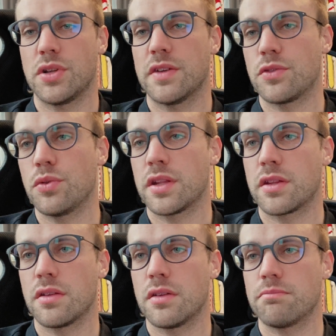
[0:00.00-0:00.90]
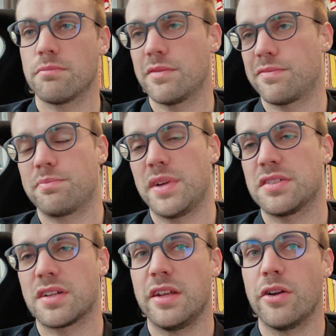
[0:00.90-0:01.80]
you'll have to do that
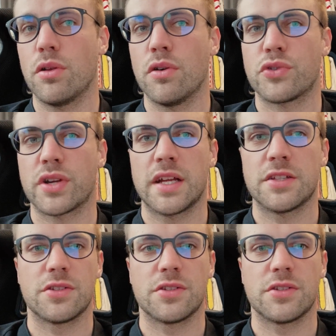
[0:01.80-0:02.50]
basically all over again.